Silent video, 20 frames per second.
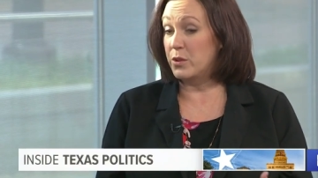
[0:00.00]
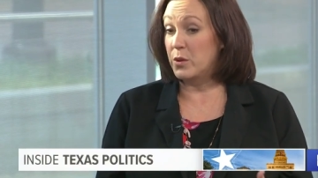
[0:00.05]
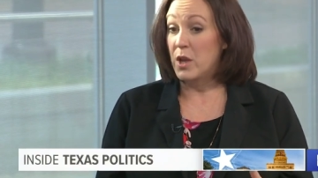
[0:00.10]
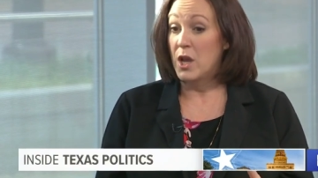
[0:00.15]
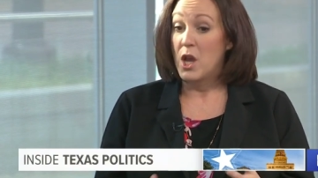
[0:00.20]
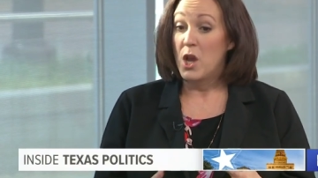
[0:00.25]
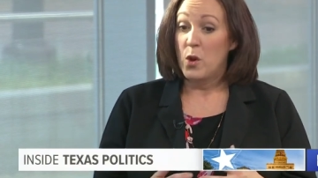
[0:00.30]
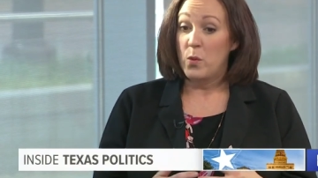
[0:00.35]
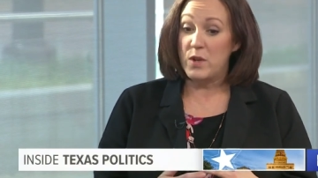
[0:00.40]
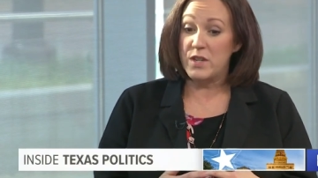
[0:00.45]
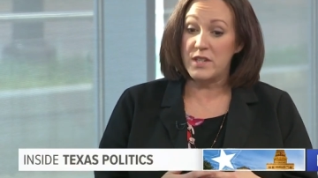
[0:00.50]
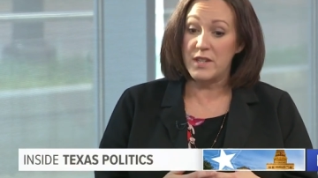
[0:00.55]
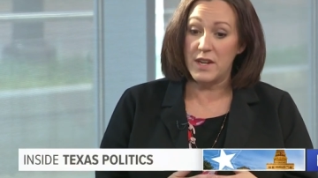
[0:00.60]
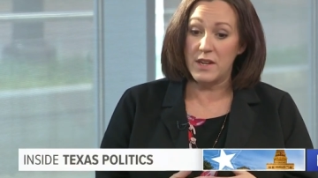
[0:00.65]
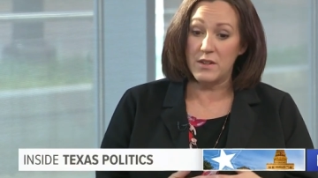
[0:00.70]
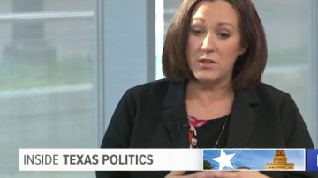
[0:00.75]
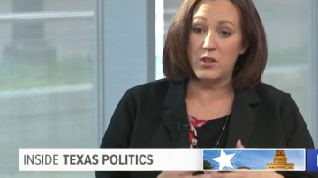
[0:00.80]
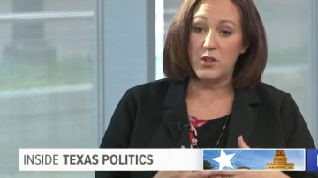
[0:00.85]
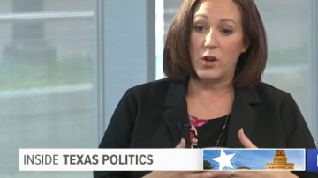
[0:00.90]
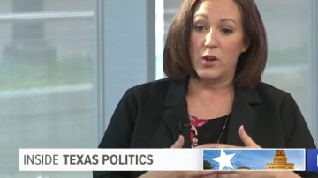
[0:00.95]
So we just
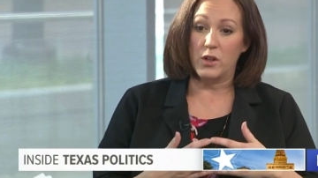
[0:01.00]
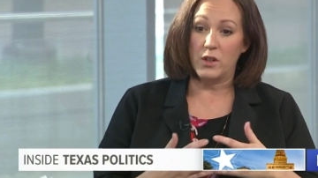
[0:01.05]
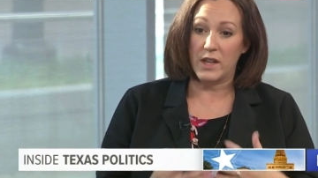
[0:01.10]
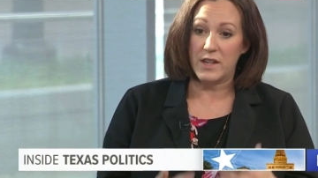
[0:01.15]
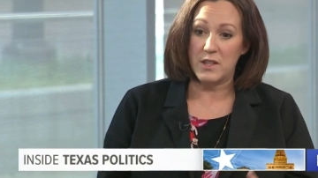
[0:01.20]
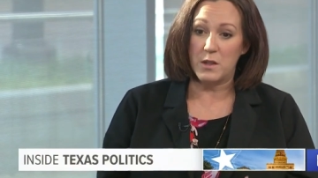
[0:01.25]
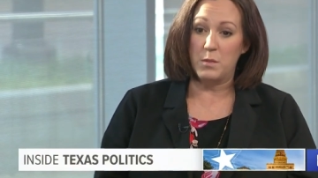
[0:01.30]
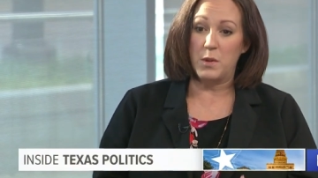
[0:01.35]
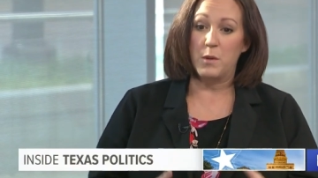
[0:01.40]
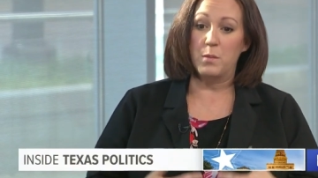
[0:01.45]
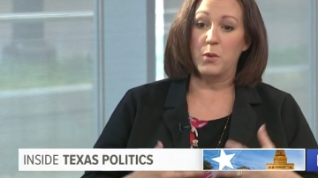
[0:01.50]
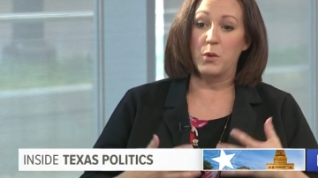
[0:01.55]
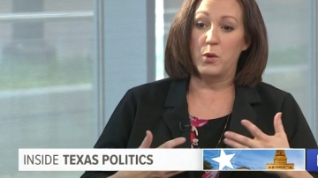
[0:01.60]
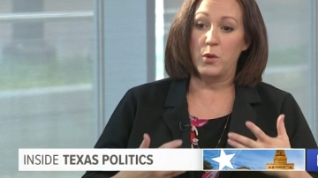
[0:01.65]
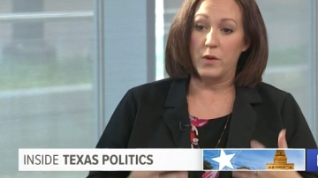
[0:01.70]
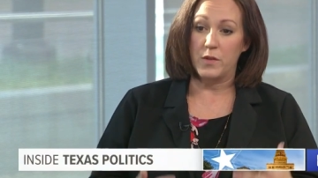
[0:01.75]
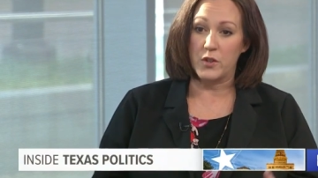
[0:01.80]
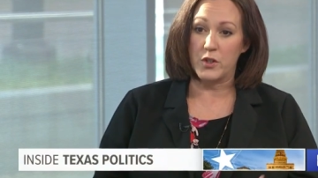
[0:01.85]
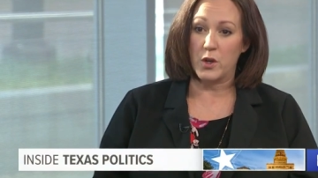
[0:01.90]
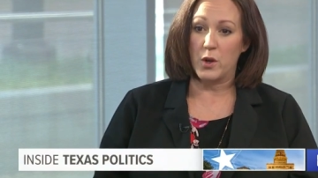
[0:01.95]
need to start electing people
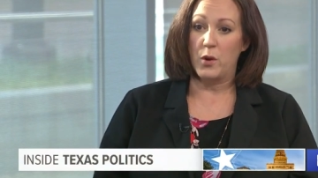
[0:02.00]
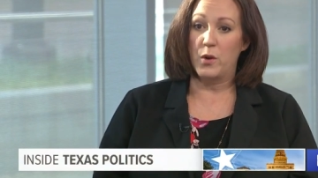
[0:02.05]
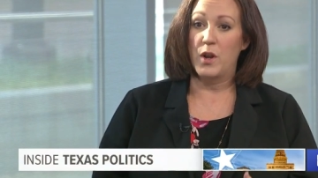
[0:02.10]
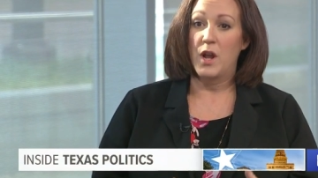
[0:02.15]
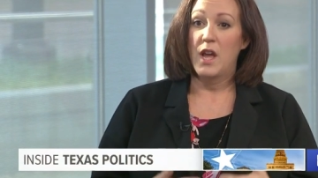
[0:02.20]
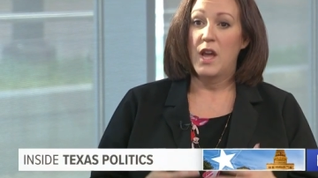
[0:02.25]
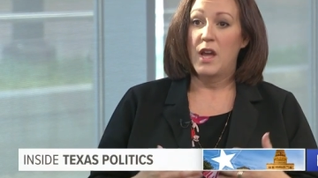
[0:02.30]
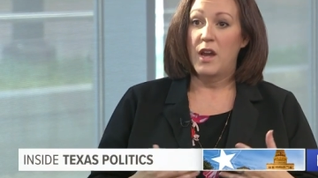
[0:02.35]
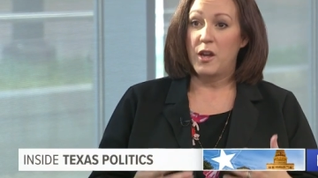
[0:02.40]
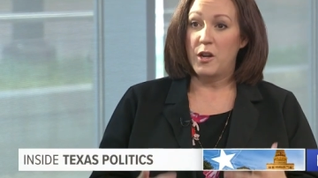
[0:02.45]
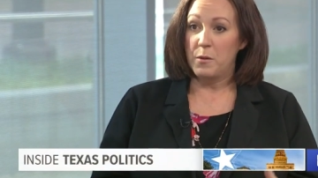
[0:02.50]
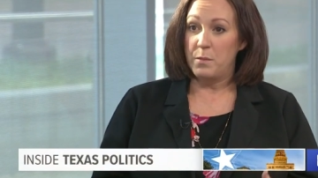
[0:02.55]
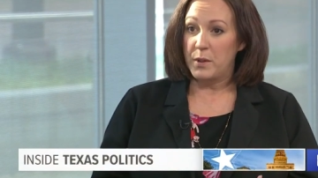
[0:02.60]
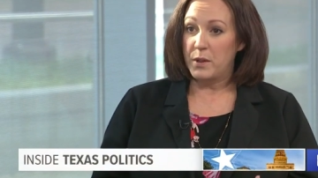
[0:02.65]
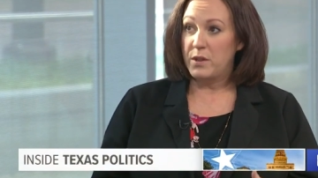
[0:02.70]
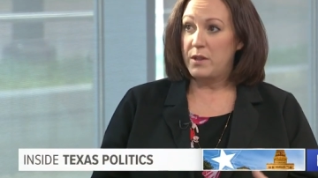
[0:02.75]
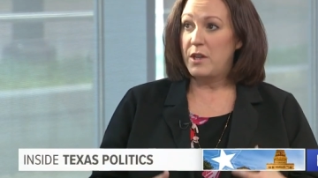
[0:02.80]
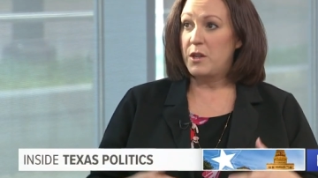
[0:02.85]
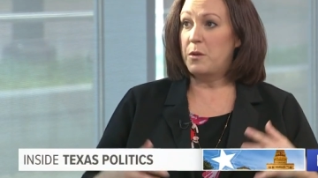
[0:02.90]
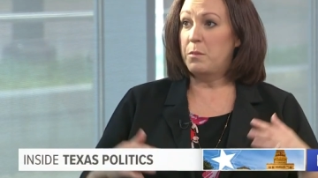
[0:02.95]
who have shown an
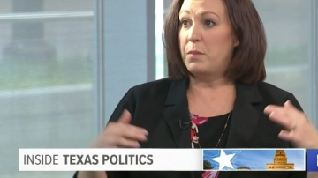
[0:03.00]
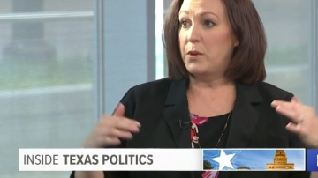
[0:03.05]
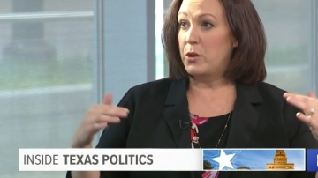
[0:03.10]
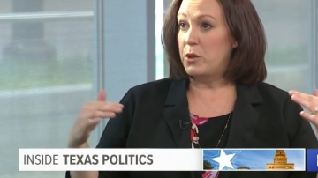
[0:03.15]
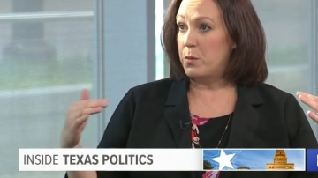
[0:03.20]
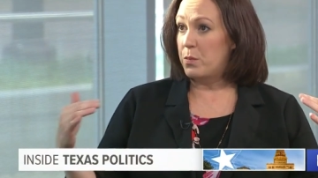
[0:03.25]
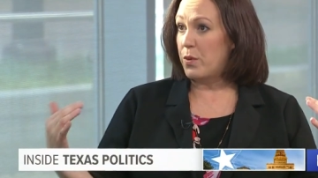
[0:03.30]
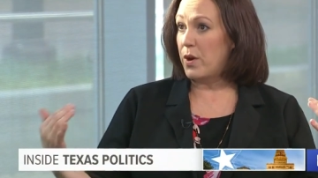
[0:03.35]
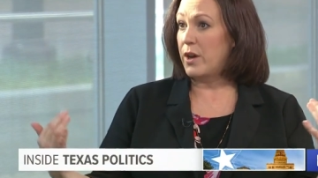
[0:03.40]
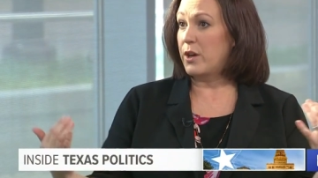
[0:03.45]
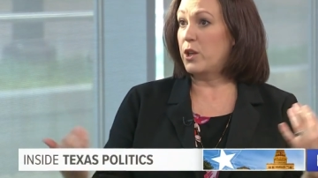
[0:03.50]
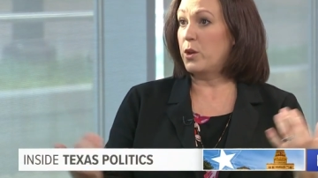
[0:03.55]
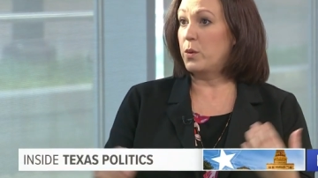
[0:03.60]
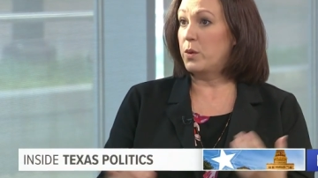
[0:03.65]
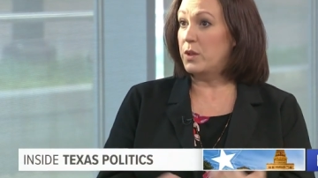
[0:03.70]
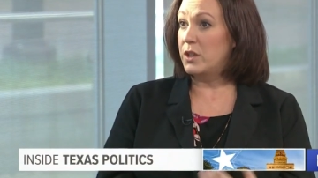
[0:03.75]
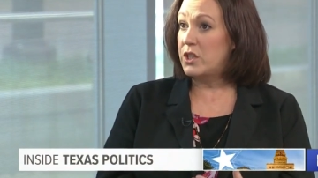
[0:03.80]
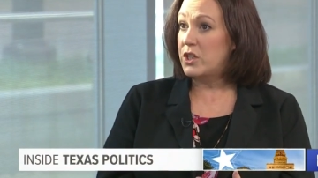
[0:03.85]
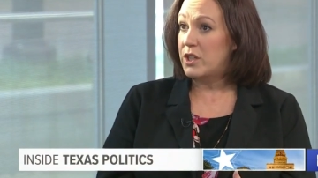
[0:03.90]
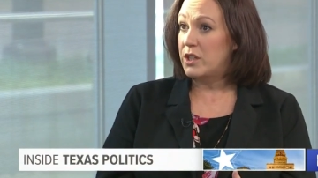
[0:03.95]
ability to build a broad
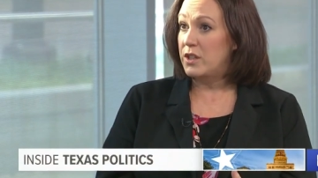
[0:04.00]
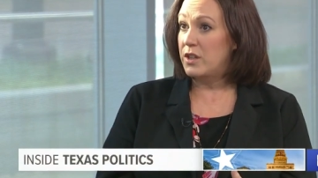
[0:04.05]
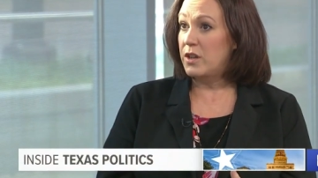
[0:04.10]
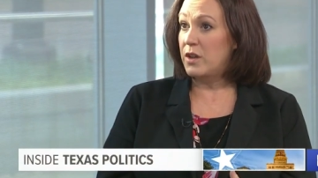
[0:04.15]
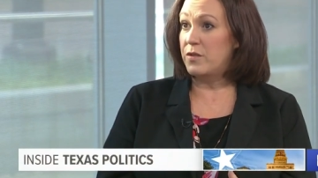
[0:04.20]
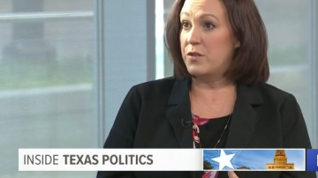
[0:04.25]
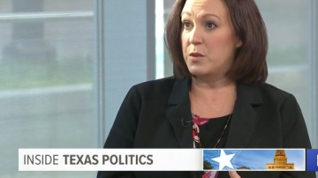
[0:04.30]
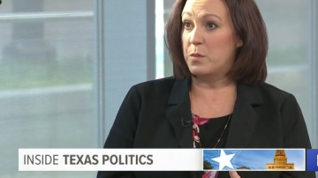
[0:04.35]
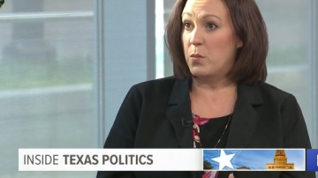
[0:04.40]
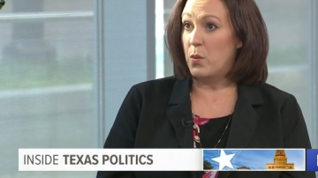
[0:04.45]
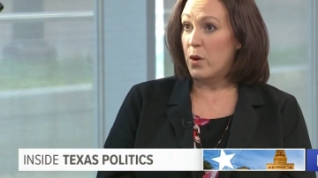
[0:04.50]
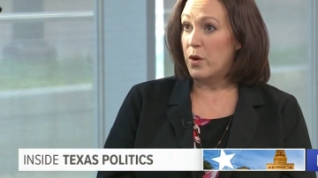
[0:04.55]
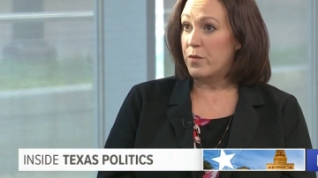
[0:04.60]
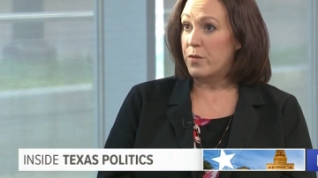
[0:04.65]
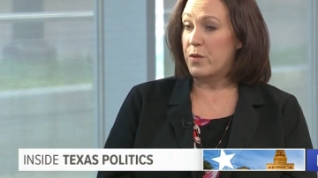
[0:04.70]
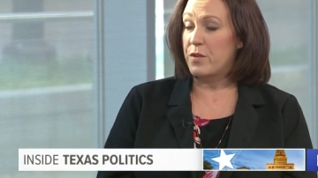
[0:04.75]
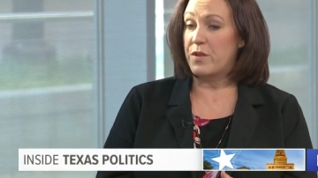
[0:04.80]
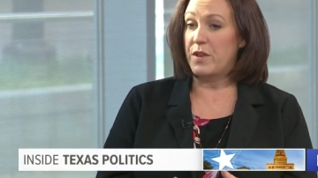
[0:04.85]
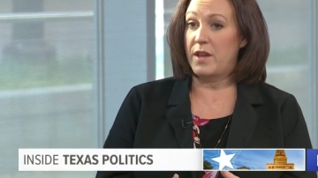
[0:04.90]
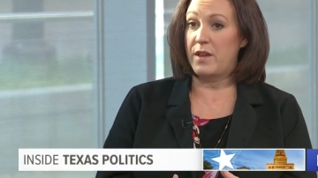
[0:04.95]
coalition of
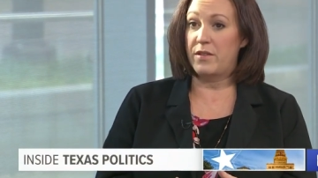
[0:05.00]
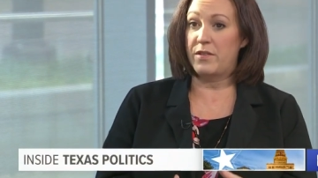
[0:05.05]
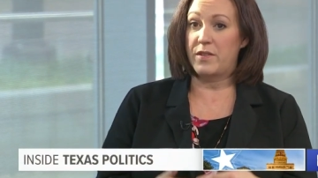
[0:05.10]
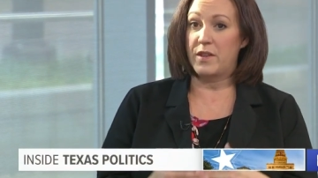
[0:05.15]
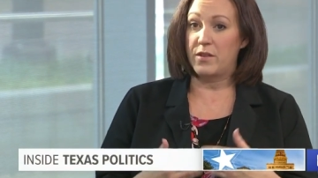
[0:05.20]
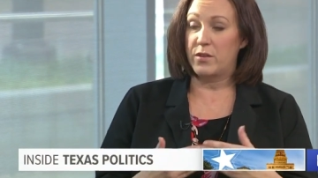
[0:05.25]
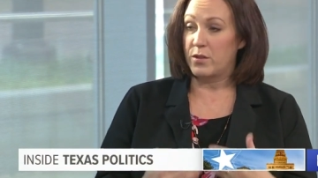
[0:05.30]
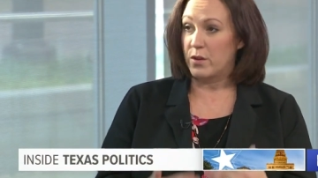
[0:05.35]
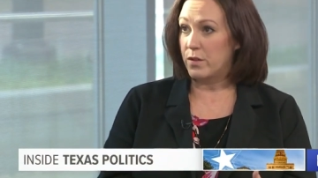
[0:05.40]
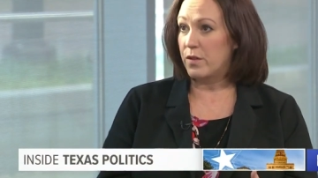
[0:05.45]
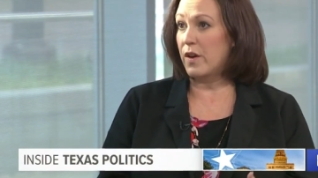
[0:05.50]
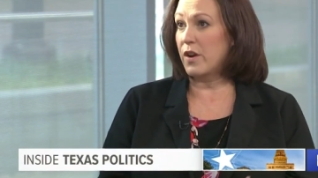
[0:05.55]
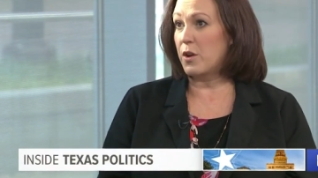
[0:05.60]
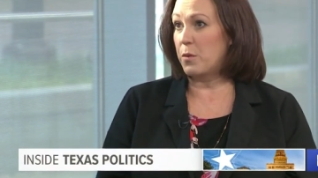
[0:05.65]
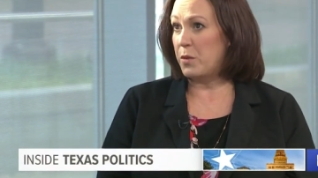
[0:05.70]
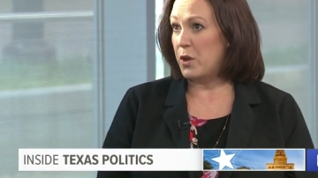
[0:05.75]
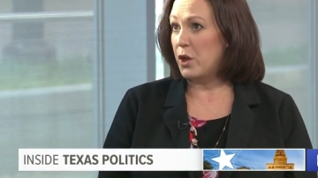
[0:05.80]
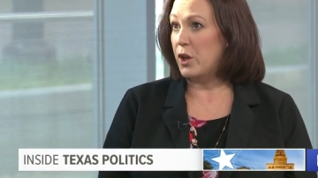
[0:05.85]
support for things that serve our